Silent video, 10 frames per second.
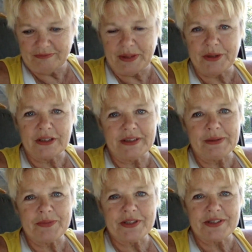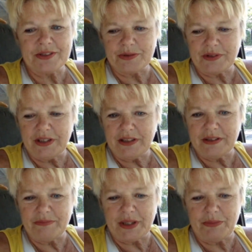Maybe clean up the Suzuki
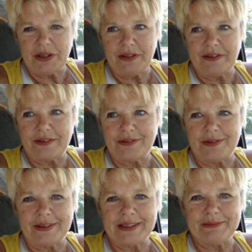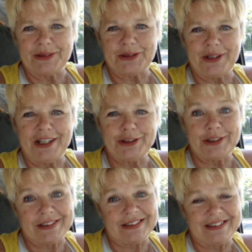and maybe throw away some of the trash
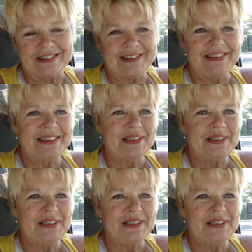that's in here.